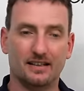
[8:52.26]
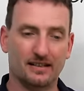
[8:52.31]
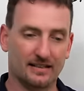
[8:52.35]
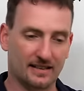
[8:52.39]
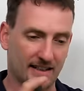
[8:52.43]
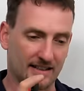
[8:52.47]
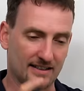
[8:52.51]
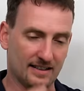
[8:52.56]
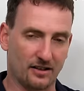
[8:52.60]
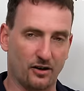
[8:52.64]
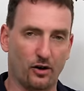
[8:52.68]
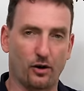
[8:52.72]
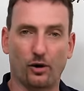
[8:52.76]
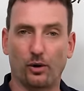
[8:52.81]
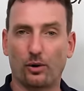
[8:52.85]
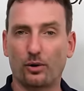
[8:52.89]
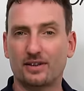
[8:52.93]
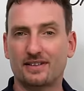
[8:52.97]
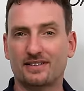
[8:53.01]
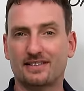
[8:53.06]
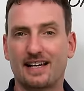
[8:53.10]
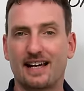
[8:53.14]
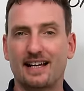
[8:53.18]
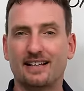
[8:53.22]
takes a
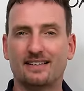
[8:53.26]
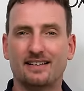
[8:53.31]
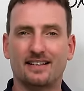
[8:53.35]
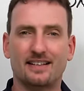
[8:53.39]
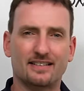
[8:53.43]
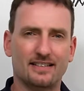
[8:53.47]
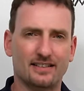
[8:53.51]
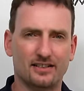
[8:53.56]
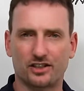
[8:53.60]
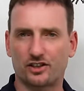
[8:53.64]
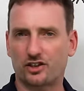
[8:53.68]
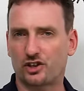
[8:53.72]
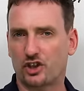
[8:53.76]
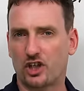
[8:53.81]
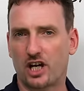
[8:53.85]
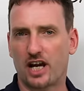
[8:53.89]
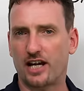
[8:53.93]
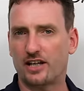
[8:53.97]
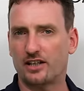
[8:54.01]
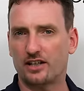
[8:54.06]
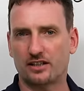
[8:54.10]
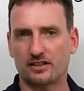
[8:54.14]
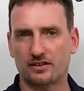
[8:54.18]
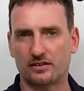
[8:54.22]
whole sentence and just
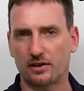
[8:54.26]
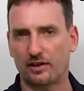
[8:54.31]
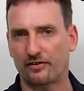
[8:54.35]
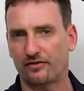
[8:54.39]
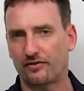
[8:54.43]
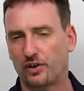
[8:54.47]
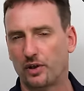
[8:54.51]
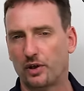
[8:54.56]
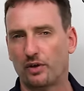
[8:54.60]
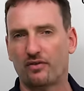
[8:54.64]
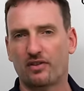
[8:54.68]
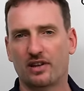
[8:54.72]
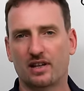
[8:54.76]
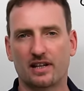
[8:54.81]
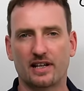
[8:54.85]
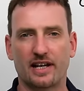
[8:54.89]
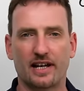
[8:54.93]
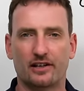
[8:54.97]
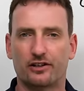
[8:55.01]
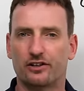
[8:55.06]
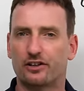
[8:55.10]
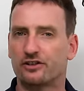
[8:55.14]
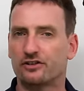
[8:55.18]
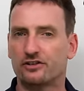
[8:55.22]
changes a few of the
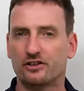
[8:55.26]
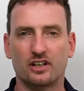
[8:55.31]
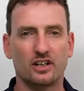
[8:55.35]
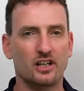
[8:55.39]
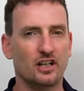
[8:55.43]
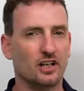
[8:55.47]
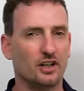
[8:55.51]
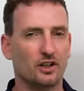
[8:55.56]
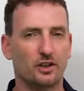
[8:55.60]
letters